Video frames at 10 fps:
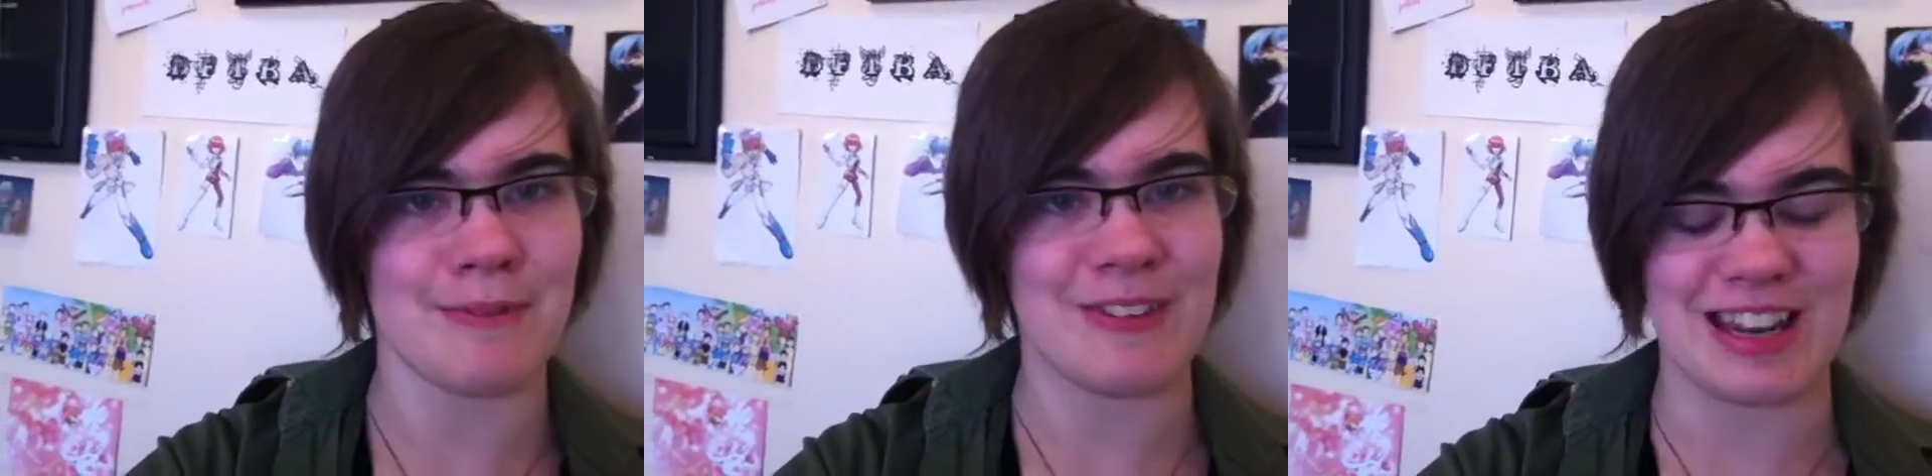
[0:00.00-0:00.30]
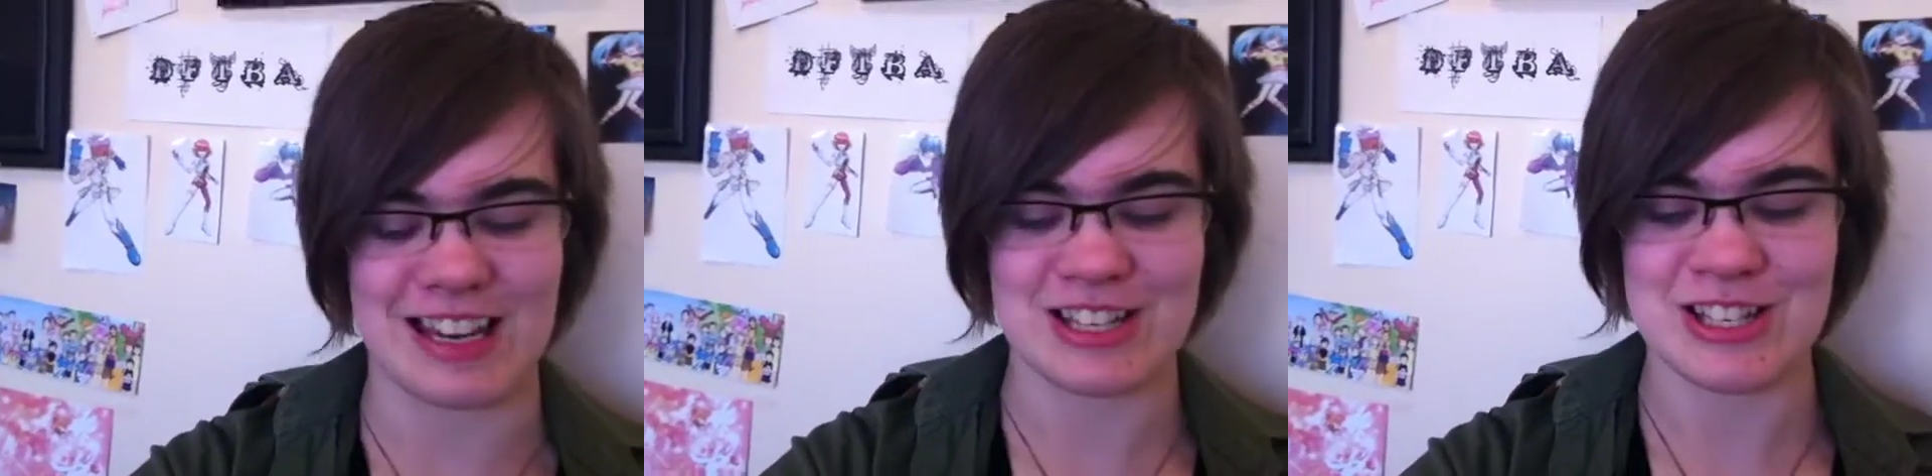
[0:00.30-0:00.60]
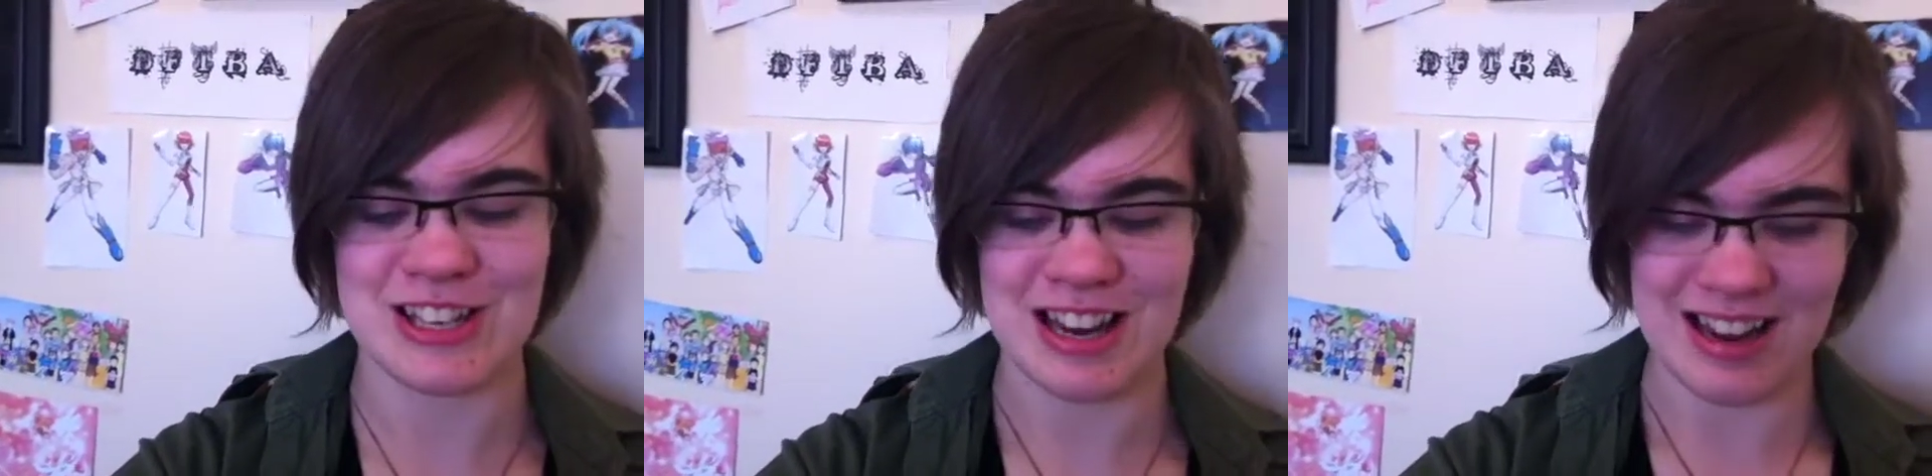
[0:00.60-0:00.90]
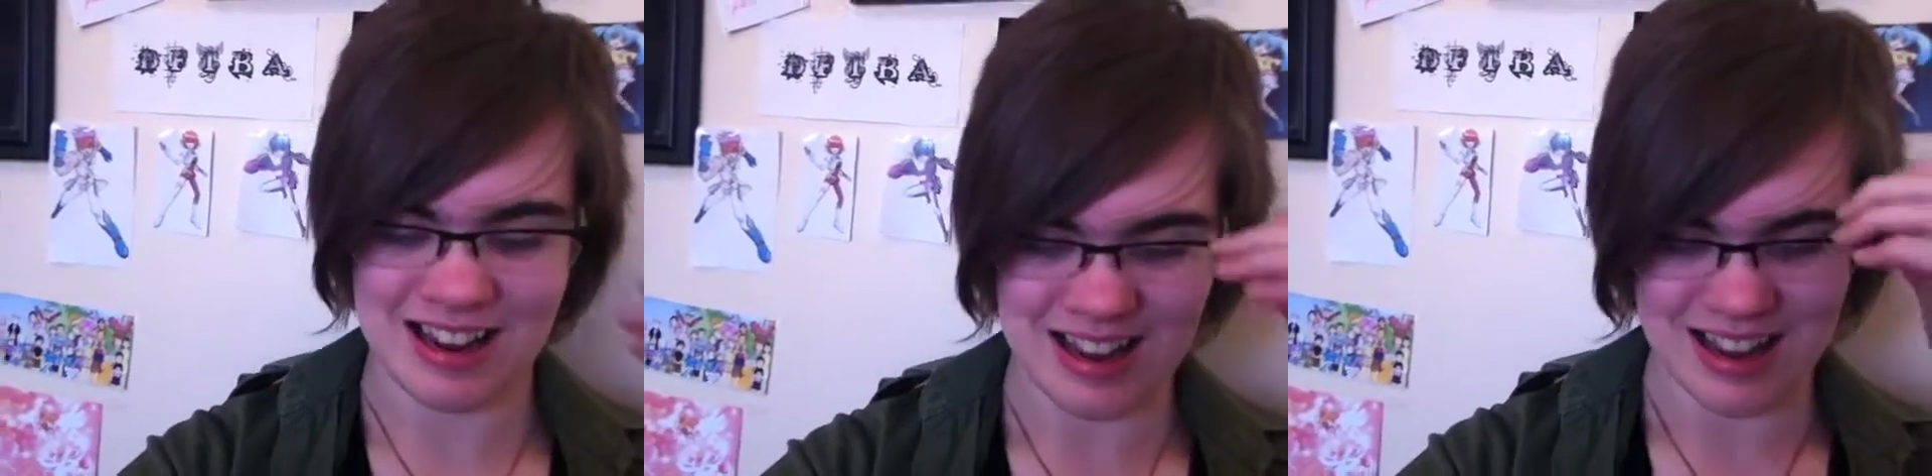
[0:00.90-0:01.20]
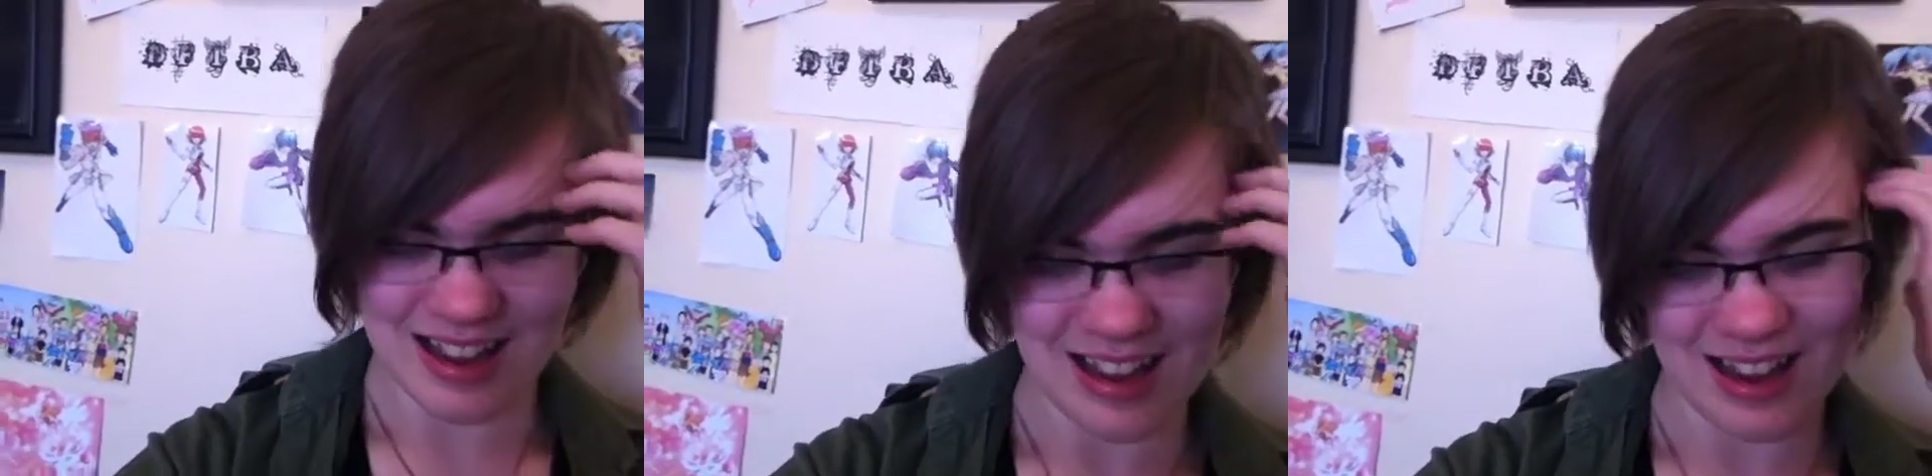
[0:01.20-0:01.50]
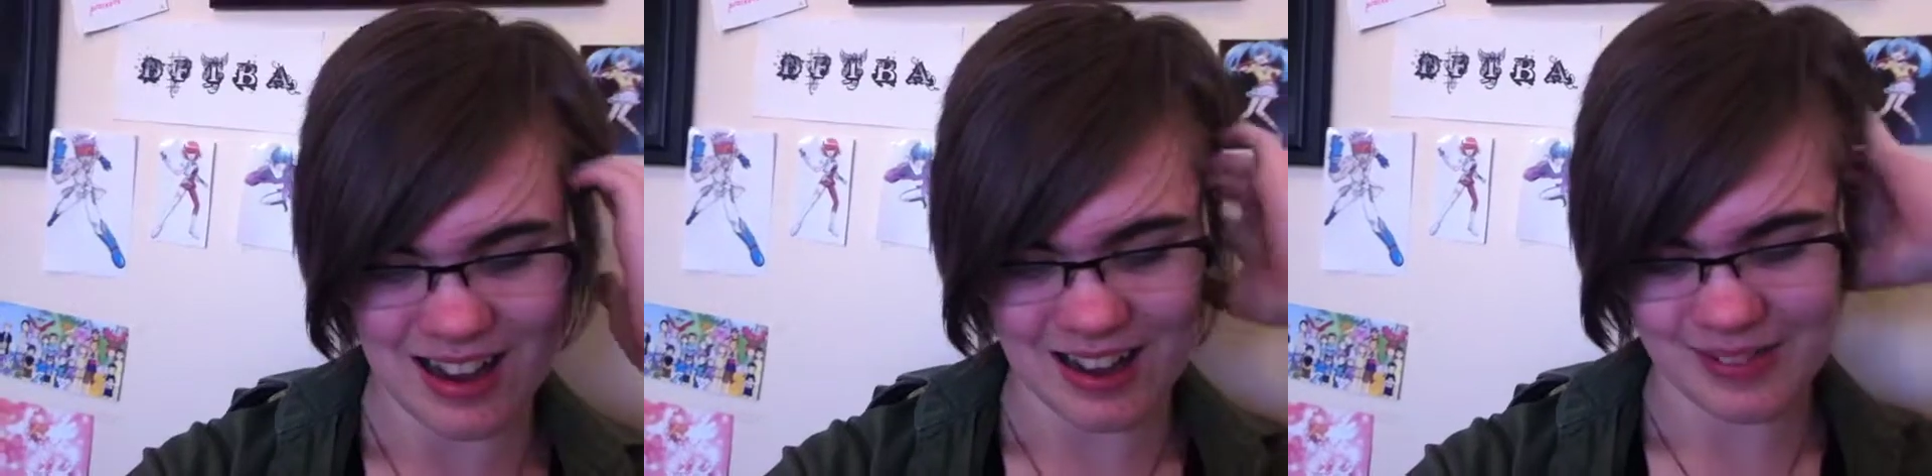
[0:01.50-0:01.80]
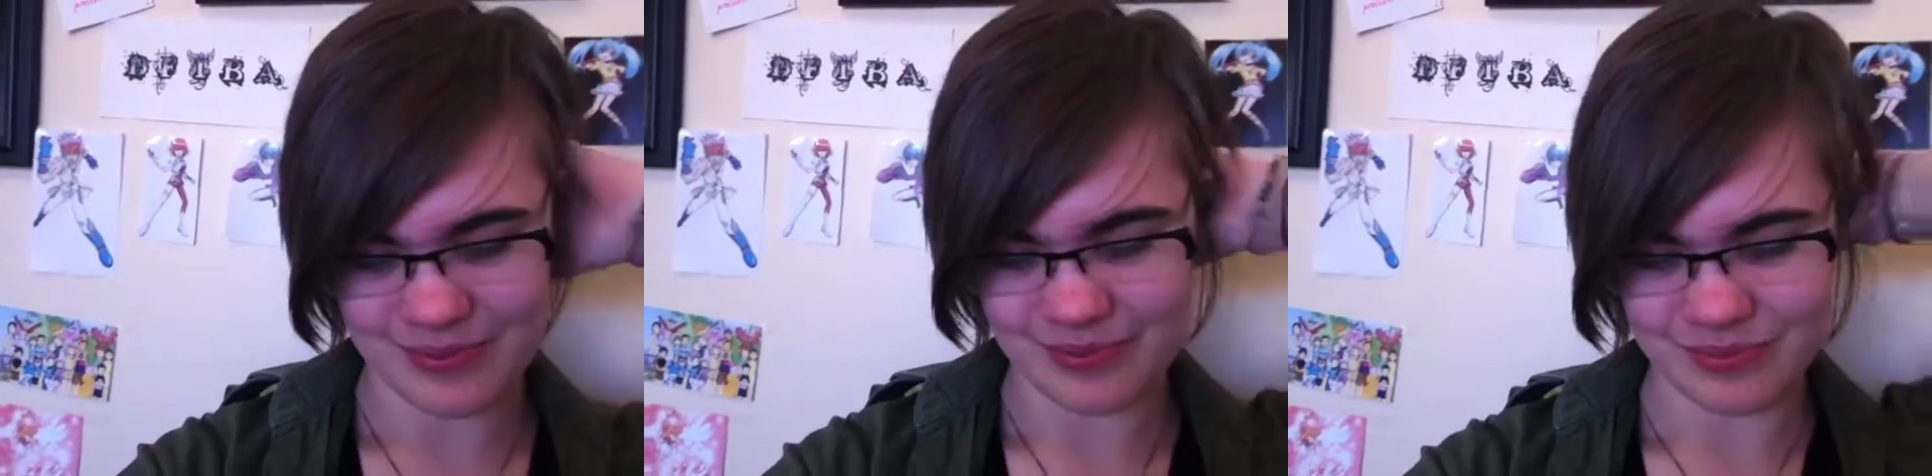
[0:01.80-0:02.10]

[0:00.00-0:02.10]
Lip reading: finish. I